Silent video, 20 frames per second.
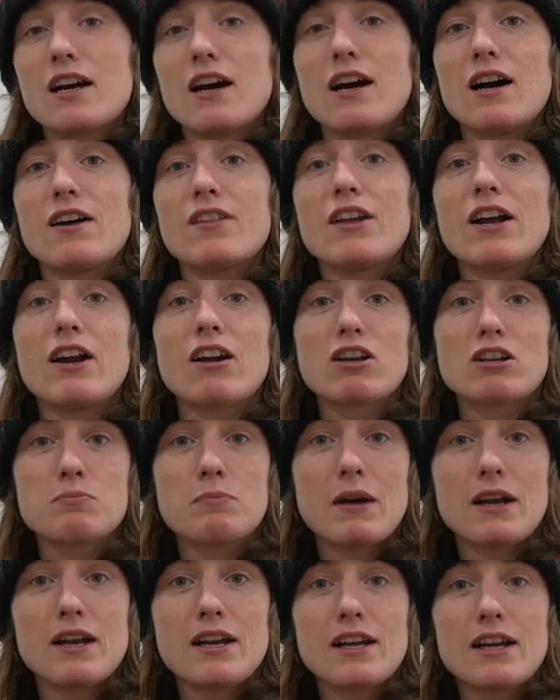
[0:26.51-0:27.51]
The
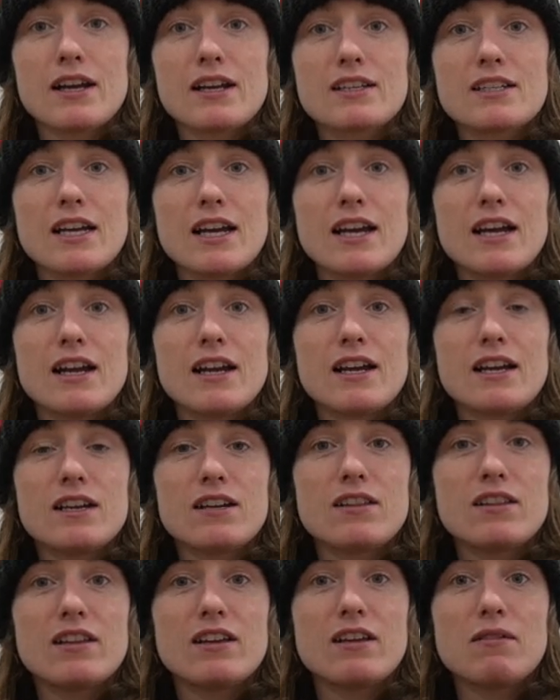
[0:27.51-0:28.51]
Harris-Benedict
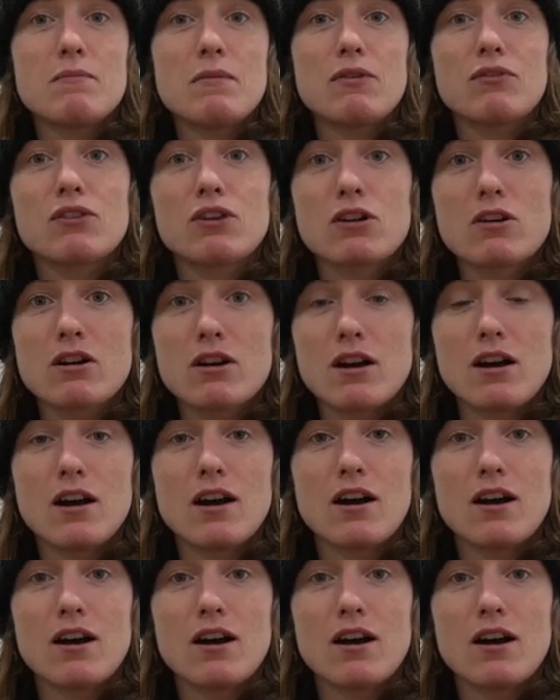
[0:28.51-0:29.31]
and the Miffler